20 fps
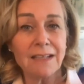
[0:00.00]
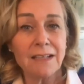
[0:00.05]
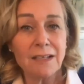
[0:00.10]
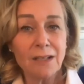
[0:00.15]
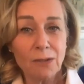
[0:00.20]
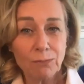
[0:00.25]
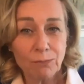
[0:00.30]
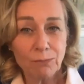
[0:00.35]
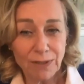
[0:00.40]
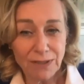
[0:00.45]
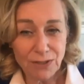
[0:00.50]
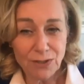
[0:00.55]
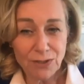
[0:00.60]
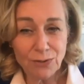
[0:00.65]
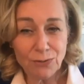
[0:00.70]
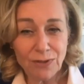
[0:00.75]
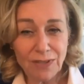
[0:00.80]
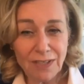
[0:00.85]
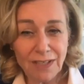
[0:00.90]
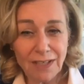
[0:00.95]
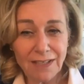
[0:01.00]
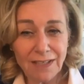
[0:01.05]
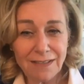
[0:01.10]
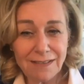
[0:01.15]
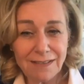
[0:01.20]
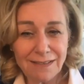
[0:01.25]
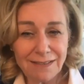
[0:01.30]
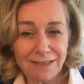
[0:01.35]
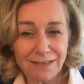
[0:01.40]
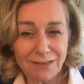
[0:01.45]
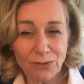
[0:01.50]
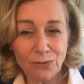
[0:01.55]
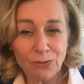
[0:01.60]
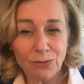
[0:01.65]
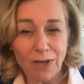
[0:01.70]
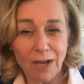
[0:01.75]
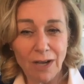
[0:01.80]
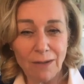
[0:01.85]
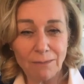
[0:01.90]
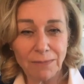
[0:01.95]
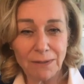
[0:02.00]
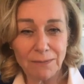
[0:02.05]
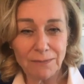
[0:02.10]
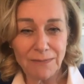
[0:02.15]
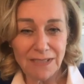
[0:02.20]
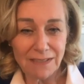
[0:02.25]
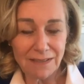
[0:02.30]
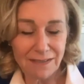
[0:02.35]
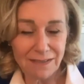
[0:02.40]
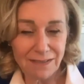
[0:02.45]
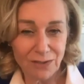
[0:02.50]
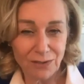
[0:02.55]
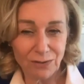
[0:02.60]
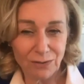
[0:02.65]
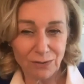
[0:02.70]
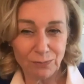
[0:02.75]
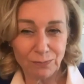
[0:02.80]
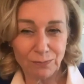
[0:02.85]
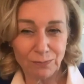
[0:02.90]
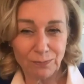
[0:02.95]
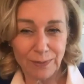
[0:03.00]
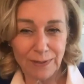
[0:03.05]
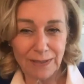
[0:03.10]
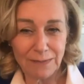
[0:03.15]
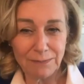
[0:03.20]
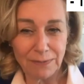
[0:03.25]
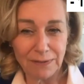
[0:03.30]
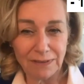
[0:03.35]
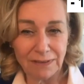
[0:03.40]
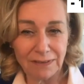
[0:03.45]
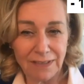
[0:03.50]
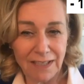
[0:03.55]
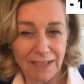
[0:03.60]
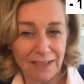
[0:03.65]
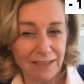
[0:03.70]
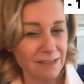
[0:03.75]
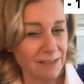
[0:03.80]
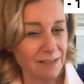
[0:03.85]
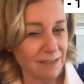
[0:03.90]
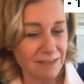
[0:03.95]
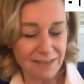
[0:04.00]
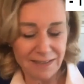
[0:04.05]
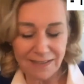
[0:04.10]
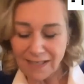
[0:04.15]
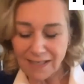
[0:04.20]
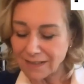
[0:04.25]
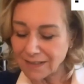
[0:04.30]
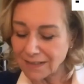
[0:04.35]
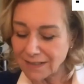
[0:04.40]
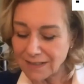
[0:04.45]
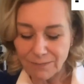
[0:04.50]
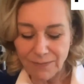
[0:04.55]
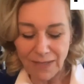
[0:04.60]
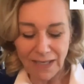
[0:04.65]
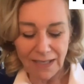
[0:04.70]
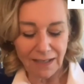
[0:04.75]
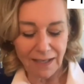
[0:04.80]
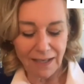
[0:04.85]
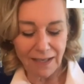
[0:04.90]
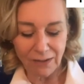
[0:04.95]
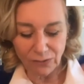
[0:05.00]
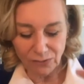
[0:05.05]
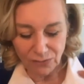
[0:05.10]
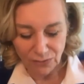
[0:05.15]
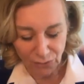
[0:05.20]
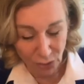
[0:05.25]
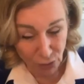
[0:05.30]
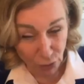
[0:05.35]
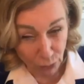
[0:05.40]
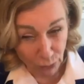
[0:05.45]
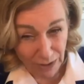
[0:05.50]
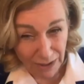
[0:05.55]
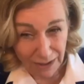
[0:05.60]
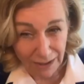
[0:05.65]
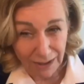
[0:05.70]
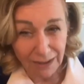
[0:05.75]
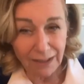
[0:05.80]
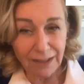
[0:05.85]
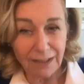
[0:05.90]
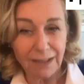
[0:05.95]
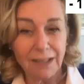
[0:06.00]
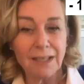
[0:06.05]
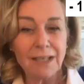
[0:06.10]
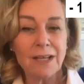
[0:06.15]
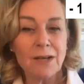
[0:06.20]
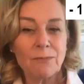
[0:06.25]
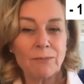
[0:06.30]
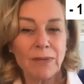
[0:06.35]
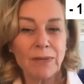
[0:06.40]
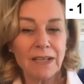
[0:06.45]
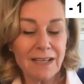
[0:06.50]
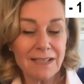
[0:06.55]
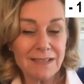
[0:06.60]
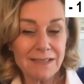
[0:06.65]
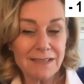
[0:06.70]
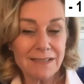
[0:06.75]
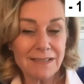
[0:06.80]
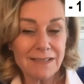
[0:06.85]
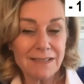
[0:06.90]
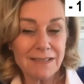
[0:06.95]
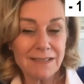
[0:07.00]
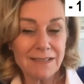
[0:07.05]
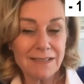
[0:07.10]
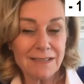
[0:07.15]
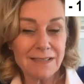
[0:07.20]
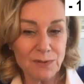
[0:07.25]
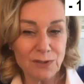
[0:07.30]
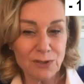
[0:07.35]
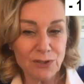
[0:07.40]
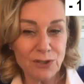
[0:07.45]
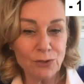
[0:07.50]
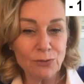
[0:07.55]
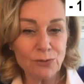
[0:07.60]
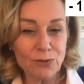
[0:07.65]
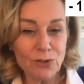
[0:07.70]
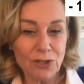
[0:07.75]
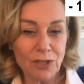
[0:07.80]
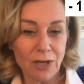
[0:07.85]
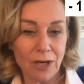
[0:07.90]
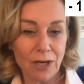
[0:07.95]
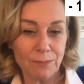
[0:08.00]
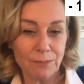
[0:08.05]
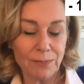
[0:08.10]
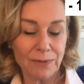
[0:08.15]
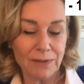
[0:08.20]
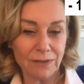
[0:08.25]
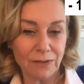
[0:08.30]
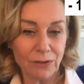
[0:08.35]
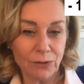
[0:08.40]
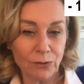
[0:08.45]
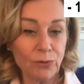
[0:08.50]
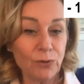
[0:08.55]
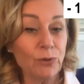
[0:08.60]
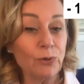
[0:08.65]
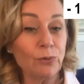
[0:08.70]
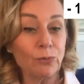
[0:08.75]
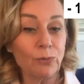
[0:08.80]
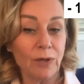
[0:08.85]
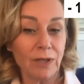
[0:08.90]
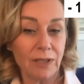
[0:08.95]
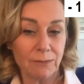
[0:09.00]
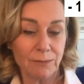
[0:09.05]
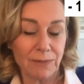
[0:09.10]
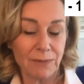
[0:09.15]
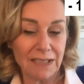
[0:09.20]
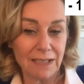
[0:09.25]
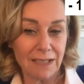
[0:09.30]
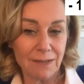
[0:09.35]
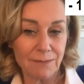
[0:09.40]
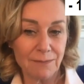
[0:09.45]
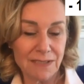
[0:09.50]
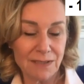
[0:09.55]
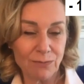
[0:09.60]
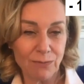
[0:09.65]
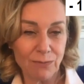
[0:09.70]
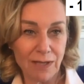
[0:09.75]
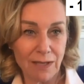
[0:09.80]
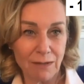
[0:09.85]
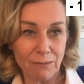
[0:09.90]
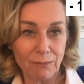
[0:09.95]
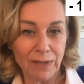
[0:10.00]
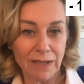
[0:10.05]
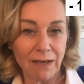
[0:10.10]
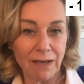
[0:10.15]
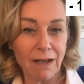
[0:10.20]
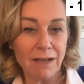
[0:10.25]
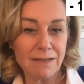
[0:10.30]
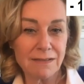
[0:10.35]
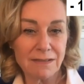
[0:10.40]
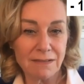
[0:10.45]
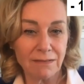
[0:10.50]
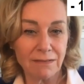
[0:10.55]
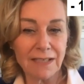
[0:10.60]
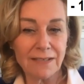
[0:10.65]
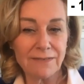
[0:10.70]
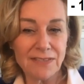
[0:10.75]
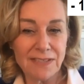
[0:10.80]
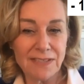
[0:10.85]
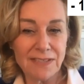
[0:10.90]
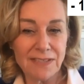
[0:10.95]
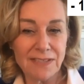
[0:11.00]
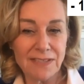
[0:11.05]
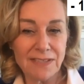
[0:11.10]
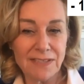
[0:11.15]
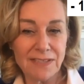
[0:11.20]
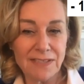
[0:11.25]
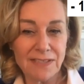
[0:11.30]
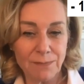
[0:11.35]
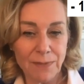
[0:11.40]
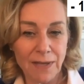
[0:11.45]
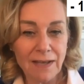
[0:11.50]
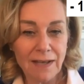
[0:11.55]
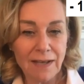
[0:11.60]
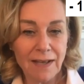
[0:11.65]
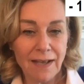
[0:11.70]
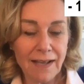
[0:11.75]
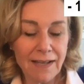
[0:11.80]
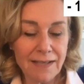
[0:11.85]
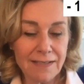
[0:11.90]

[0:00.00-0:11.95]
But yeah. two things, two compliments to people. Mm. Send an email out, unique, because it helps you sharpen who you want to become as well, but also lifts them up and